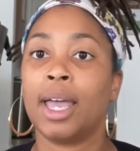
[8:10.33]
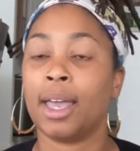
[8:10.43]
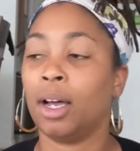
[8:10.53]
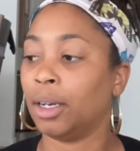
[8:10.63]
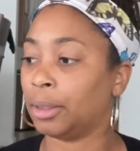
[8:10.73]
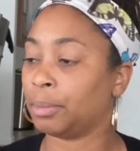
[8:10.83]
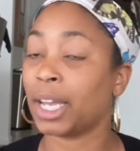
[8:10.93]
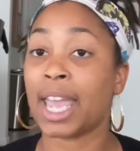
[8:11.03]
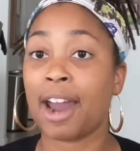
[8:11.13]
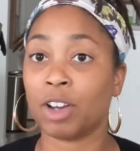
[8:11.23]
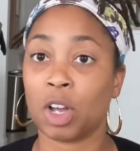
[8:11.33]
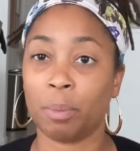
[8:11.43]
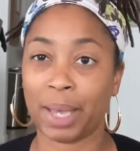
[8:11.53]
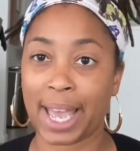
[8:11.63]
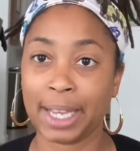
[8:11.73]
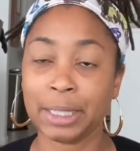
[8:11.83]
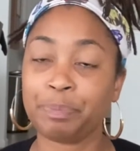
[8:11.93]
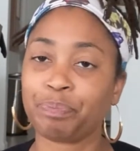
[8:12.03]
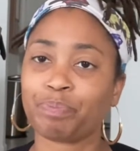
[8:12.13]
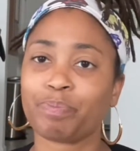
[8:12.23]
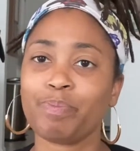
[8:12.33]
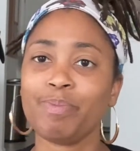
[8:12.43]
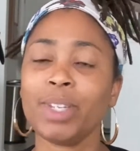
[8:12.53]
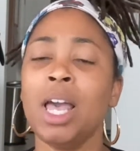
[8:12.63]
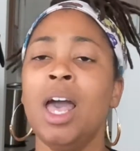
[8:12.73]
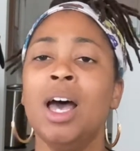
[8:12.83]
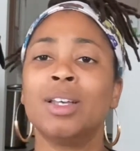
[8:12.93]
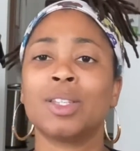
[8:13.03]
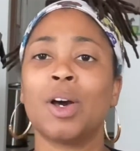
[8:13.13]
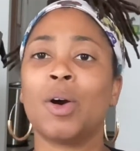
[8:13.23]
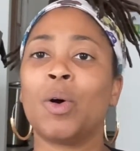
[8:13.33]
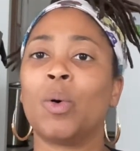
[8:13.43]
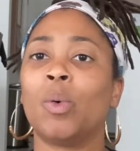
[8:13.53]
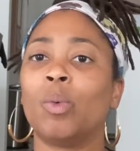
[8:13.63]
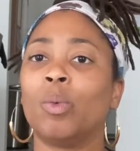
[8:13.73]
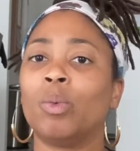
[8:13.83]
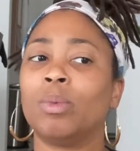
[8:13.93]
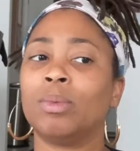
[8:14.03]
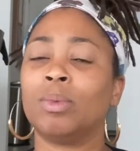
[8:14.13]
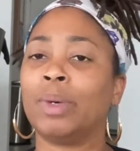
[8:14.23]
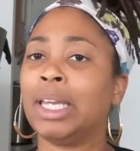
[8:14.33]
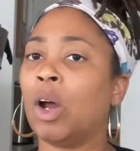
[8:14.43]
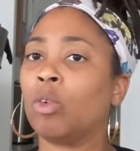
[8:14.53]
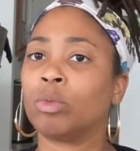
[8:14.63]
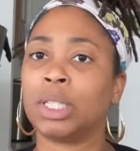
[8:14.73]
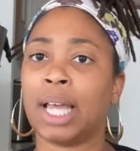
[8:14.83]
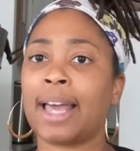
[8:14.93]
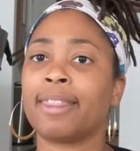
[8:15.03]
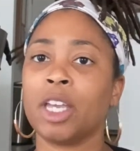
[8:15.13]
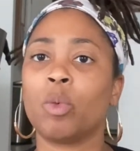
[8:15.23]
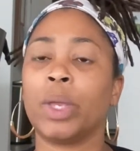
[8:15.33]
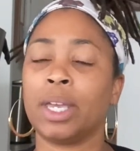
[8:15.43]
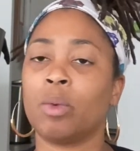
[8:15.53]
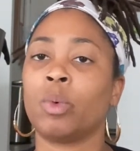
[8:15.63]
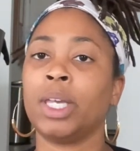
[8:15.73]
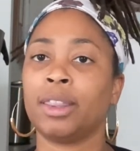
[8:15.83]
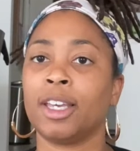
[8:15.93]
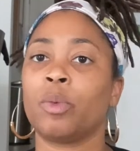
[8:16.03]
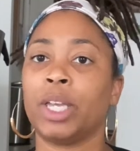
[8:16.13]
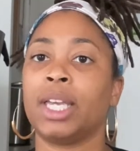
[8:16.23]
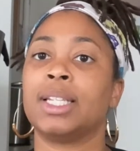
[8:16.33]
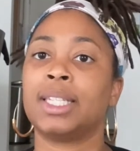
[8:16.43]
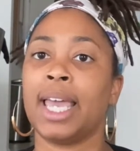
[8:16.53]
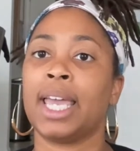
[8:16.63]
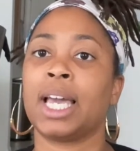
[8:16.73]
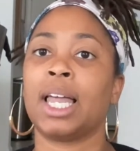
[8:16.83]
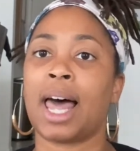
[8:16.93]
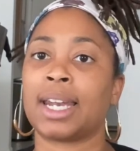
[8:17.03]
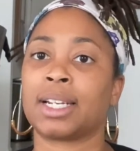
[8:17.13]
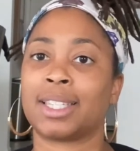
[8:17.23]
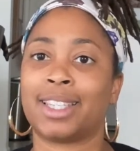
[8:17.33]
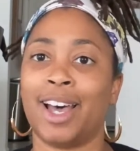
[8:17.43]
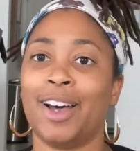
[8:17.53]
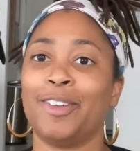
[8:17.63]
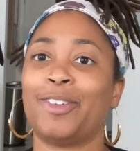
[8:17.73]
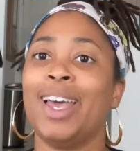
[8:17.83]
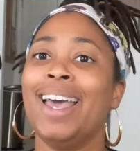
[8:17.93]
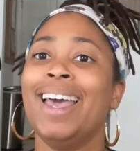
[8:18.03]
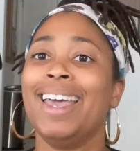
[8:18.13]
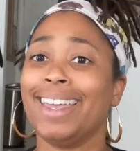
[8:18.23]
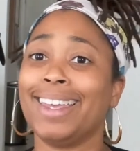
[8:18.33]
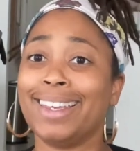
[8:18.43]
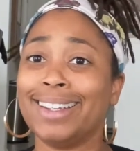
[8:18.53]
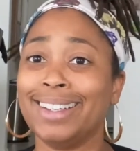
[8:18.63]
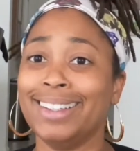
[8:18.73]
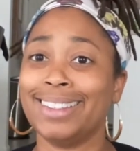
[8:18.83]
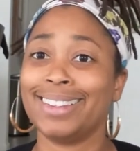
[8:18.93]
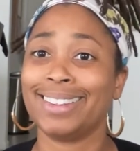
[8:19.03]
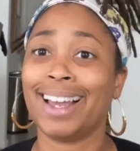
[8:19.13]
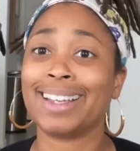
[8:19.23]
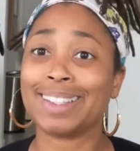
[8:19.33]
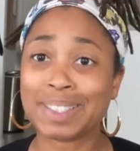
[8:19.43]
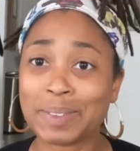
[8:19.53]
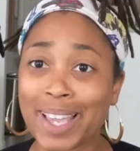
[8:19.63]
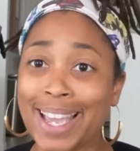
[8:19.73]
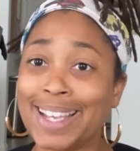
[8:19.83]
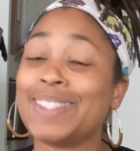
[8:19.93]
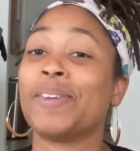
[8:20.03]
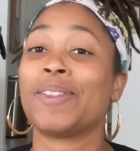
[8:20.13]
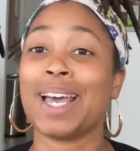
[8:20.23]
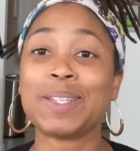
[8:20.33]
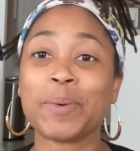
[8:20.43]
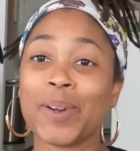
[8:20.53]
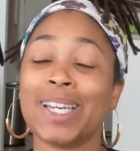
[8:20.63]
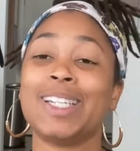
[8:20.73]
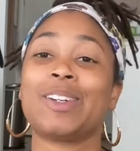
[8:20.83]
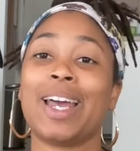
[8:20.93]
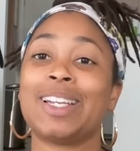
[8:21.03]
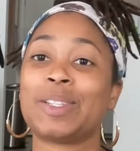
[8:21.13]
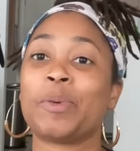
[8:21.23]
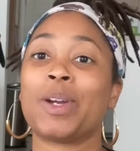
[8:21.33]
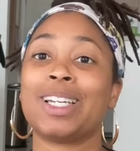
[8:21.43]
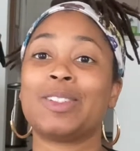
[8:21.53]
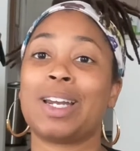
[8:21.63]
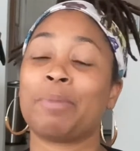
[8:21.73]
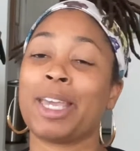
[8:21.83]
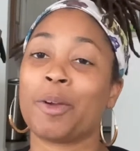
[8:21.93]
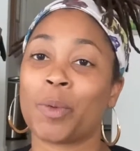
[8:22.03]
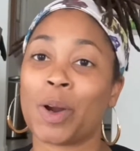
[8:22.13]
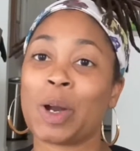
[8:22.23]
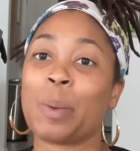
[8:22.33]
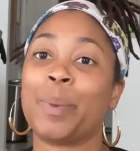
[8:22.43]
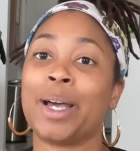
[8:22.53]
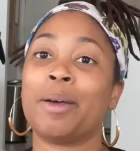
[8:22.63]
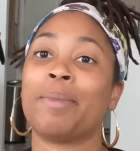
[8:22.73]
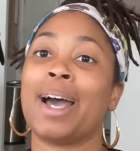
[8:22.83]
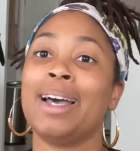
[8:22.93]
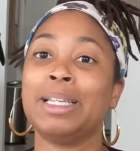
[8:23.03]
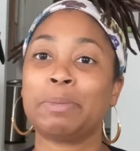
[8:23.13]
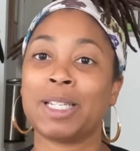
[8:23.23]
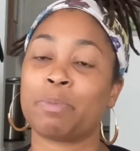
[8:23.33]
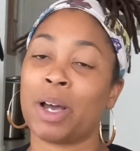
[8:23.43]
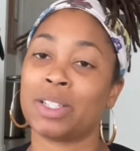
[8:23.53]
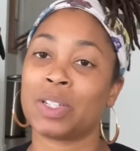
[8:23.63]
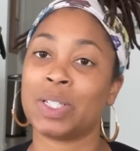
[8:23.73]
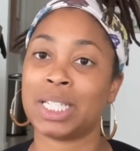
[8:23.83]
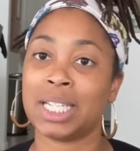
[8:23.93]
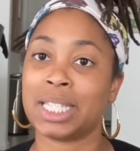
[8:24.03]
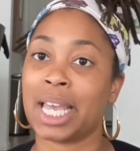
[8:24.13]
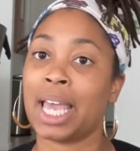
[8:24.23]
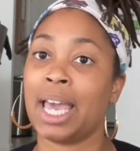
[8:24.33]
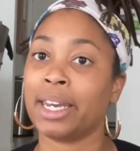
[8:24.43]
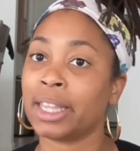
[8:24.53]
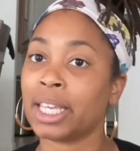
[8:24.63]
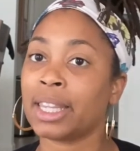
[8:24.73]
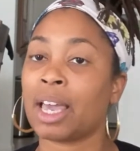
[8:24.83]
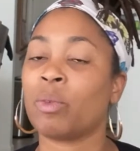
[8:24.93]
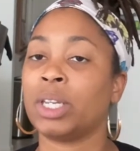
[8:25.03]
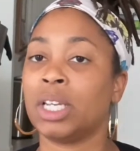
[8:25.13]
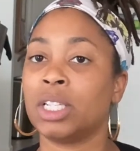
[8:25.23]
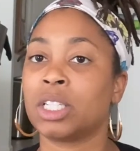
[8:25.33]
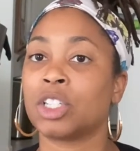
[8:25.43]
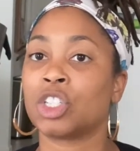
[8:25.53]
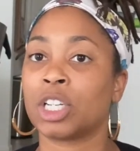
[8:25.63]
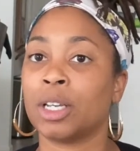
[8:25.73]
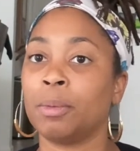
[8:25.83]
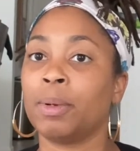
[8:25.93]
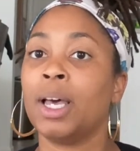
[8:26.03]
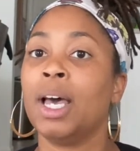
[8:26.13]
a carry-on bag. So I think we think we can take a lot of the stuff in like the suitcase. So that's what we're gonna try to do. We're gonna try to make it work. But my husband's sponsor did say anything that we need to ship,